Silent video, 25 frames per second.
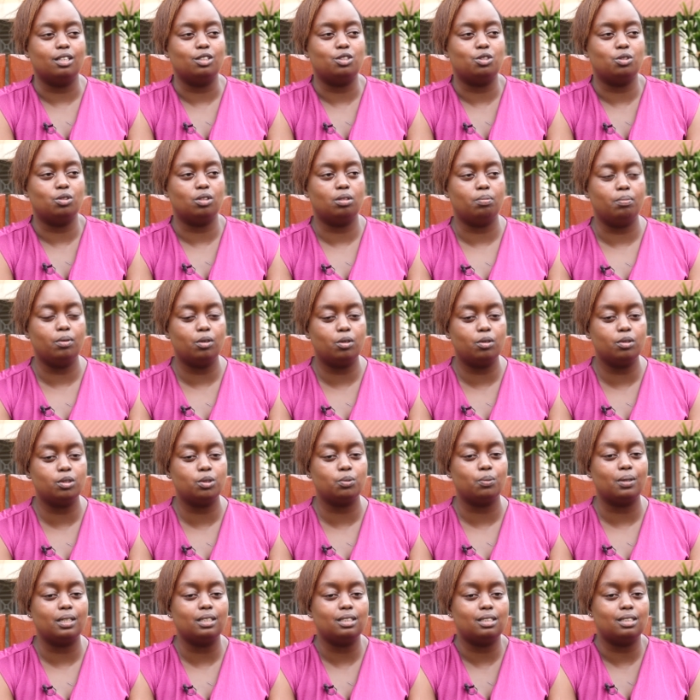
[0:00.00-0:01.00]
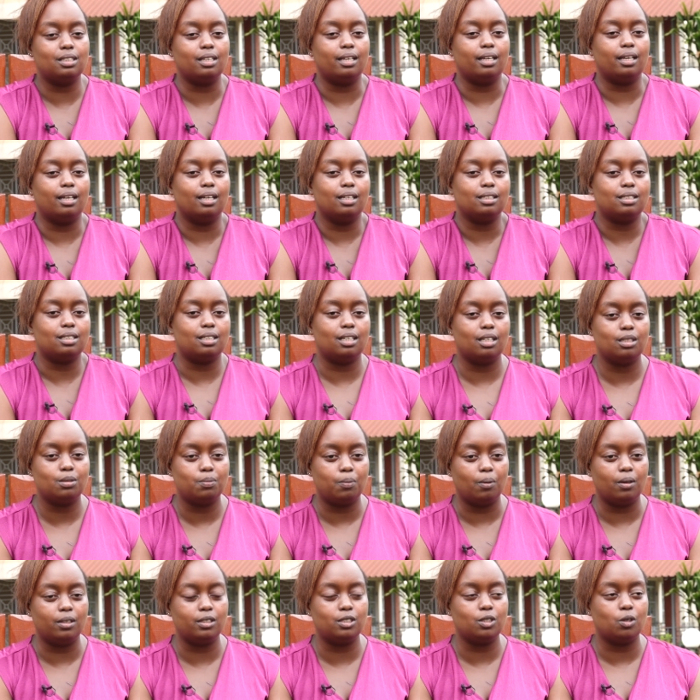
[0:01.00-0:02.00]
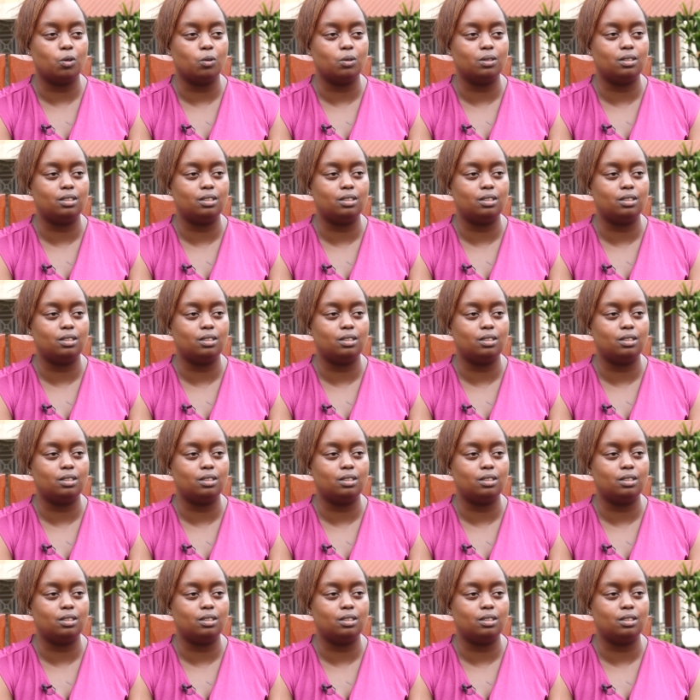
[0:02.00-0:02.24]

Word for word: the truth because once they get that political